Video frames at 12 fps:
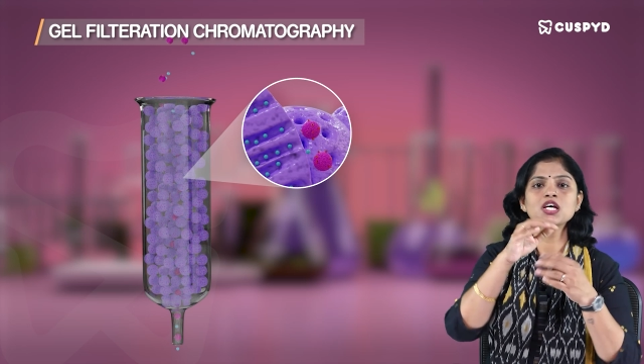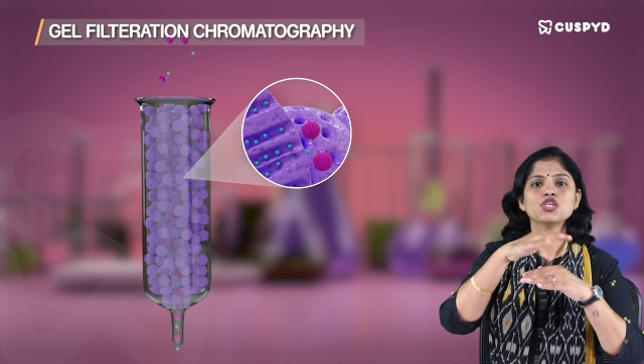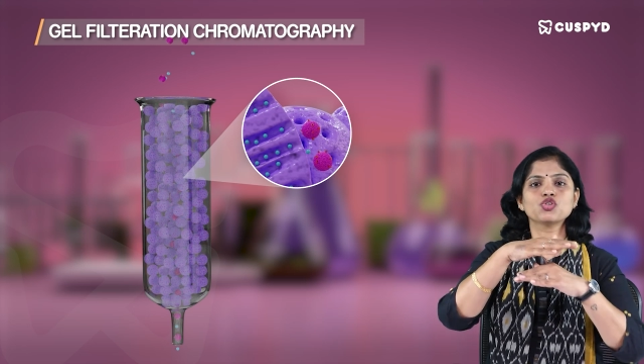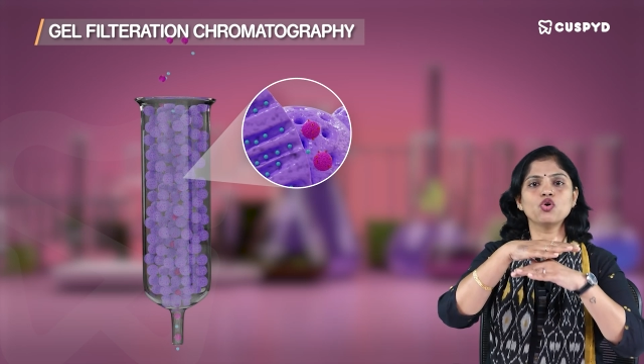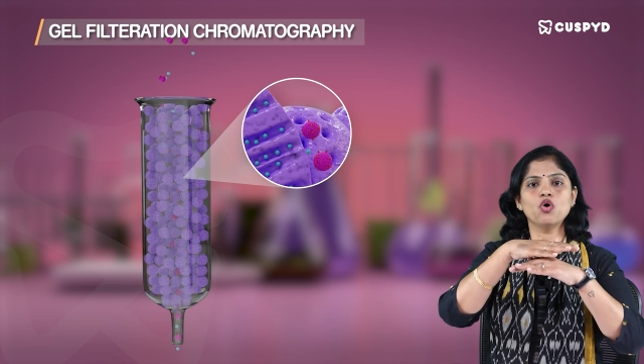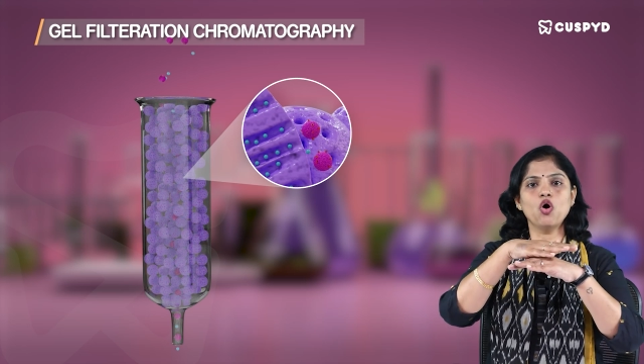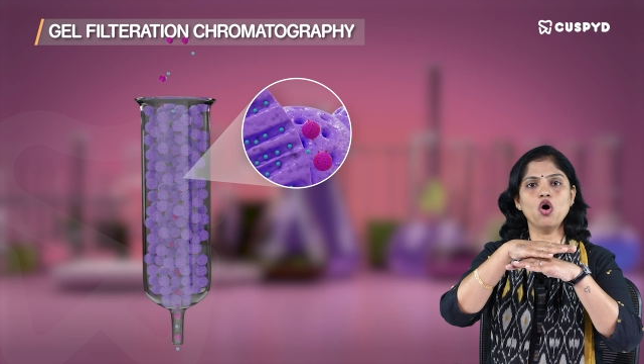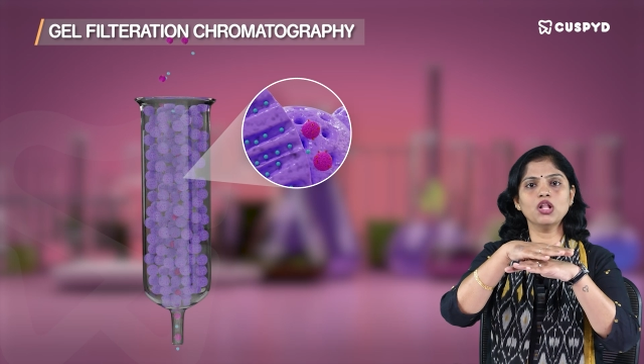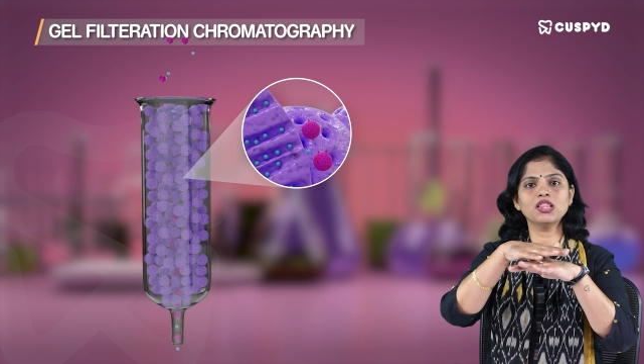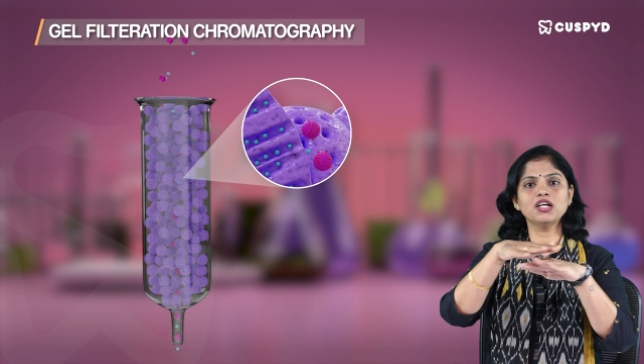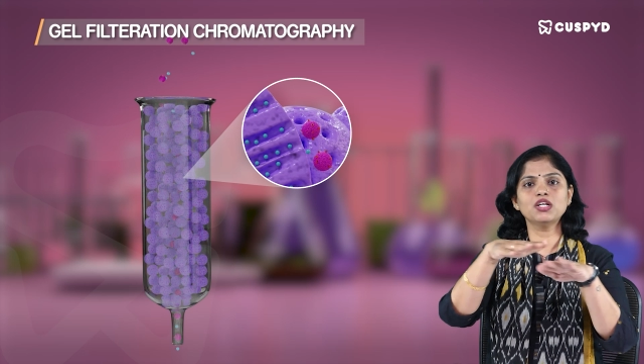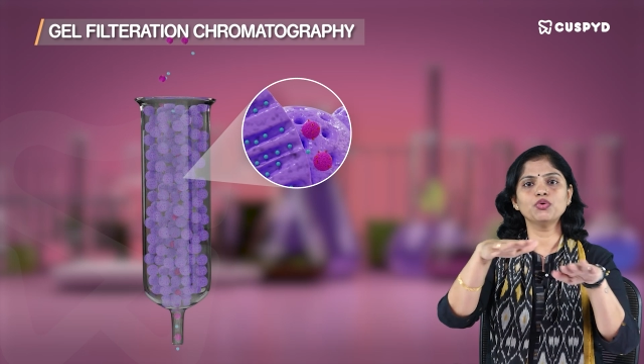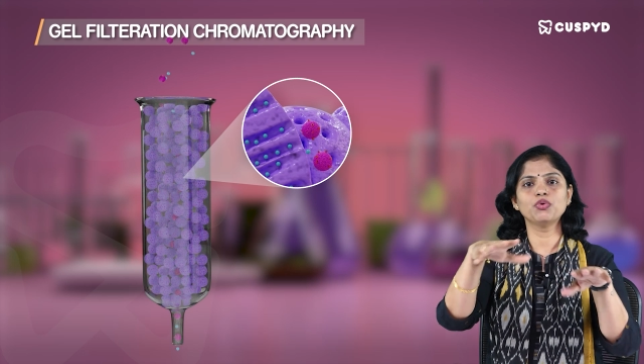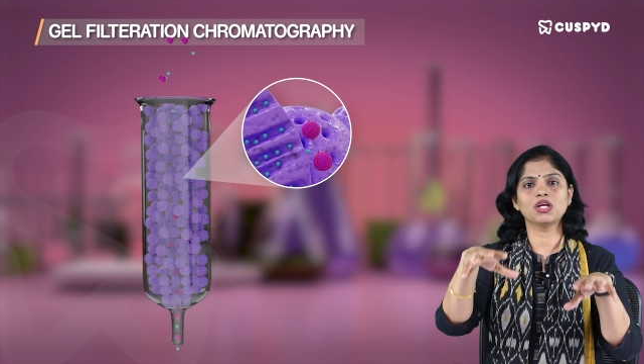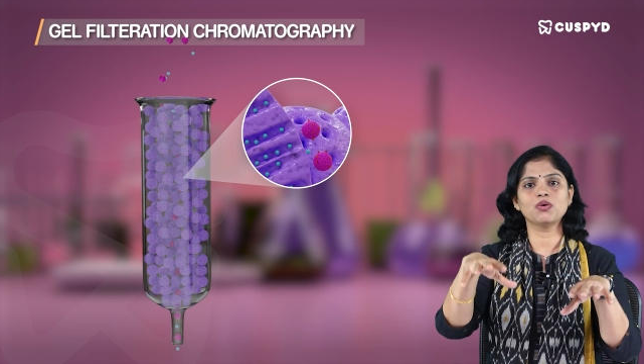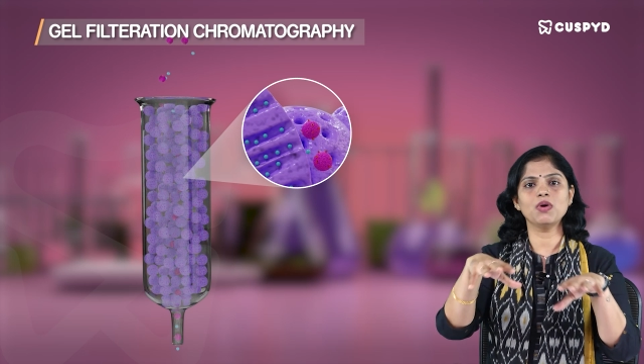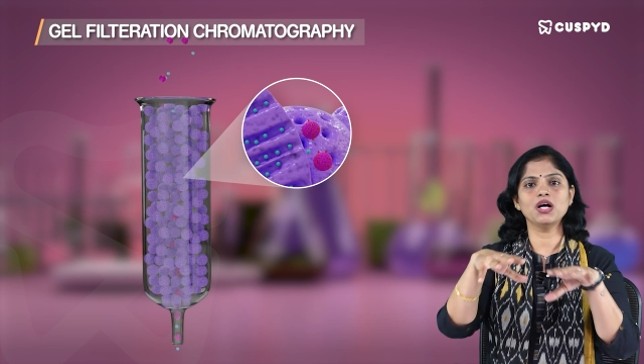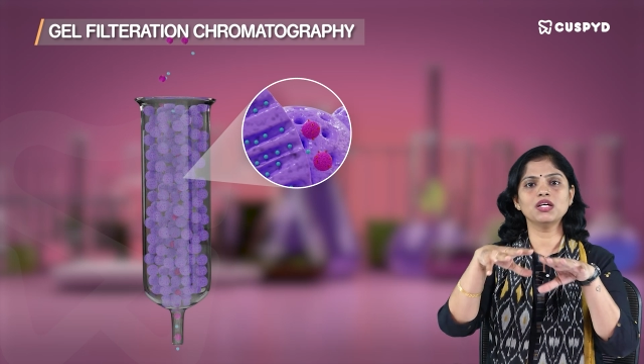So all that you
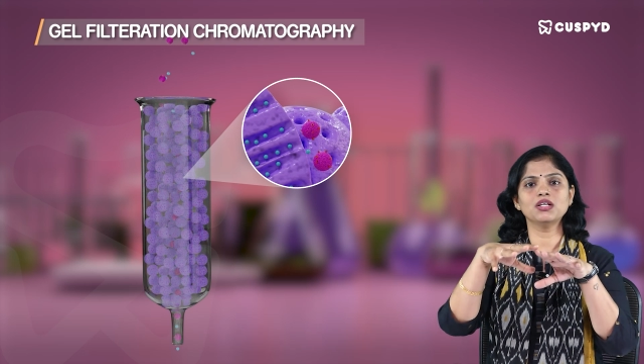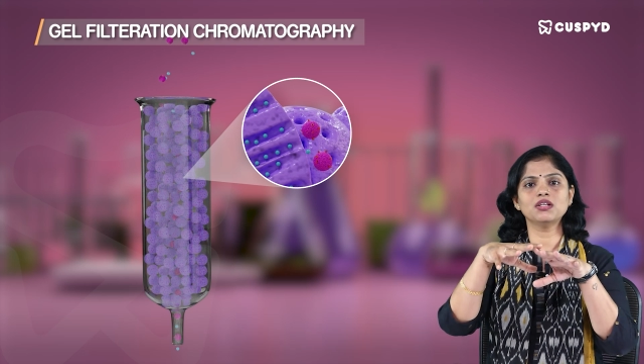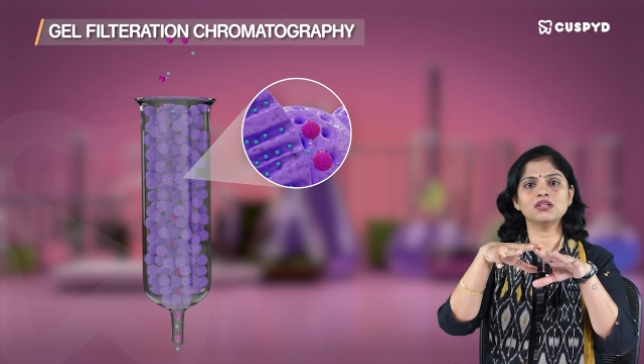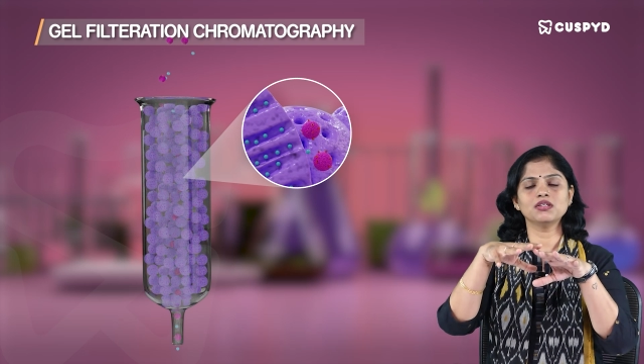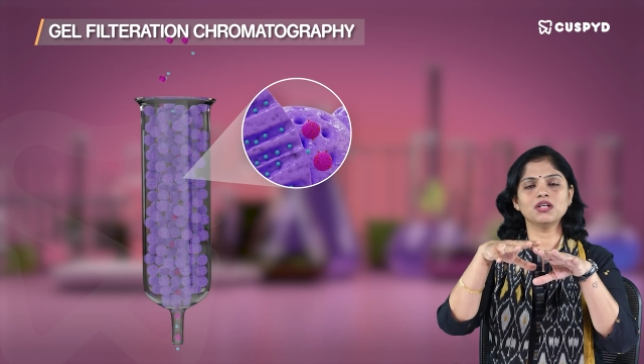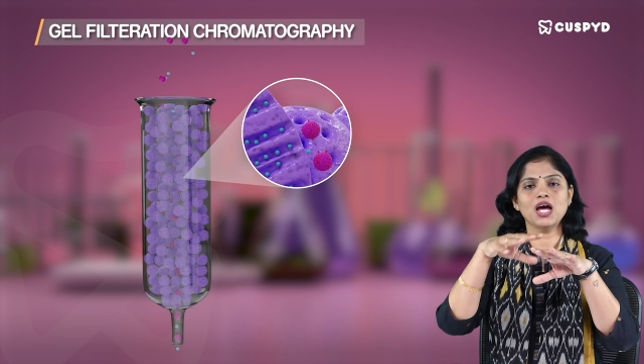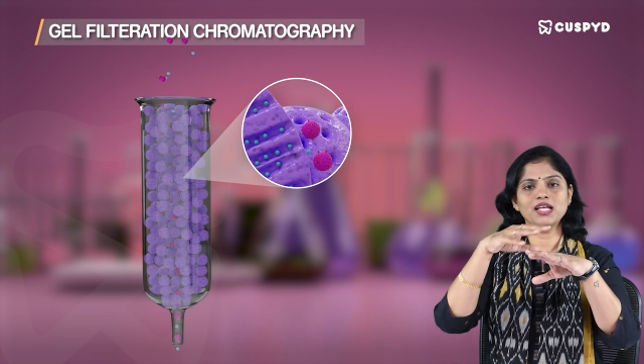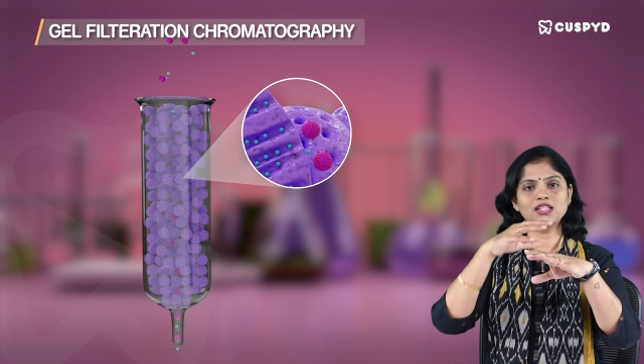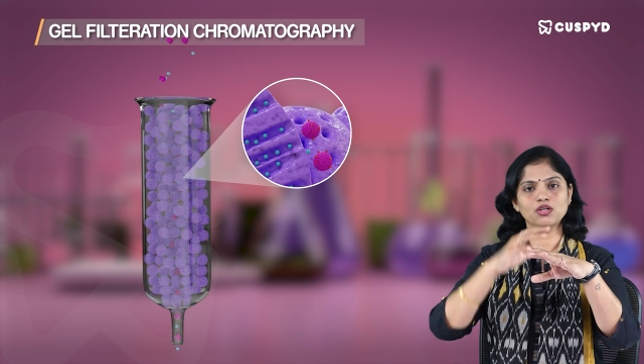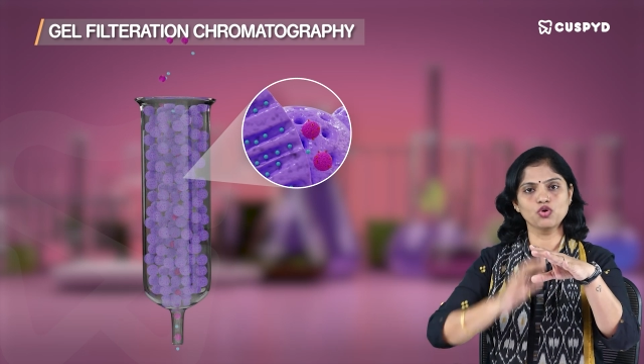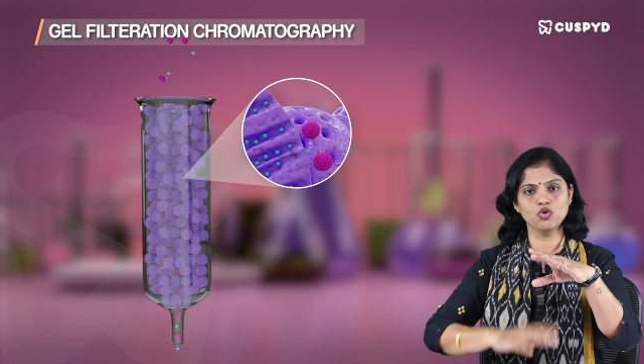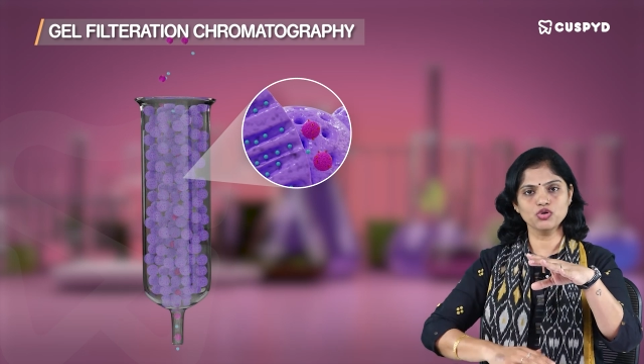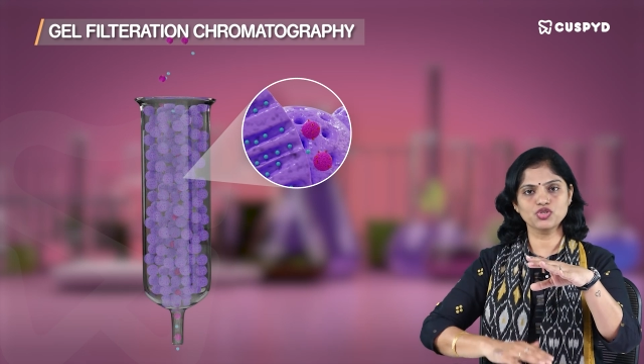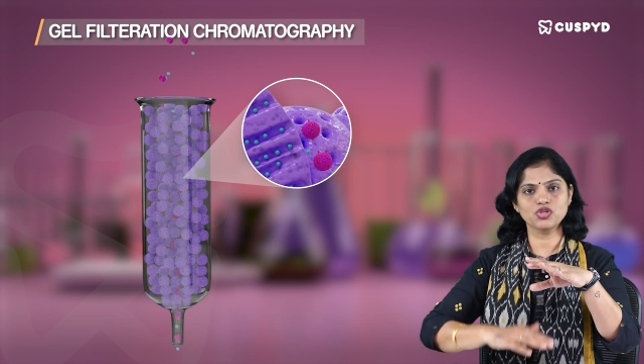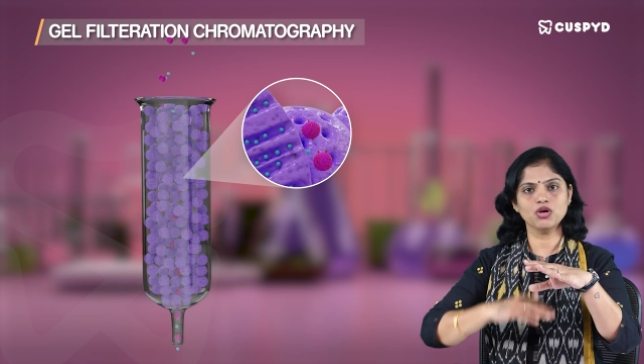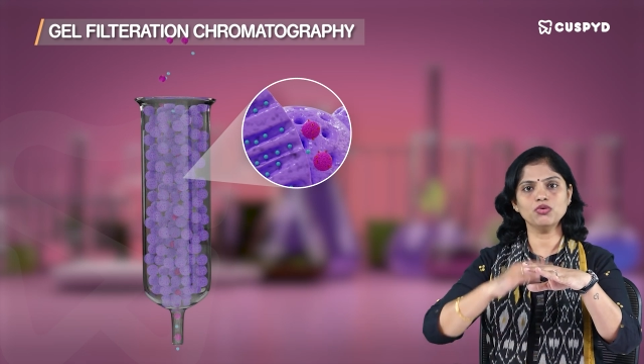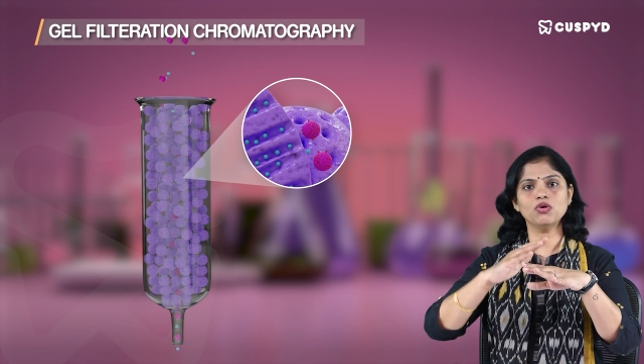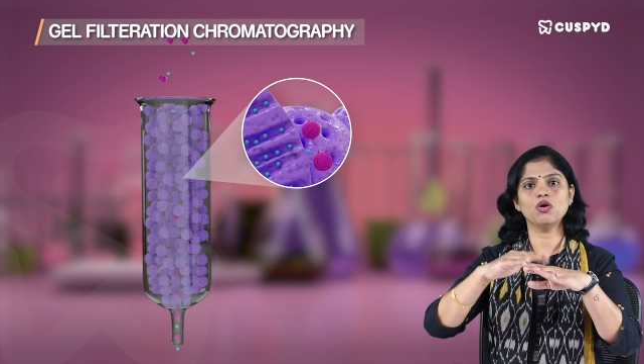require either goes down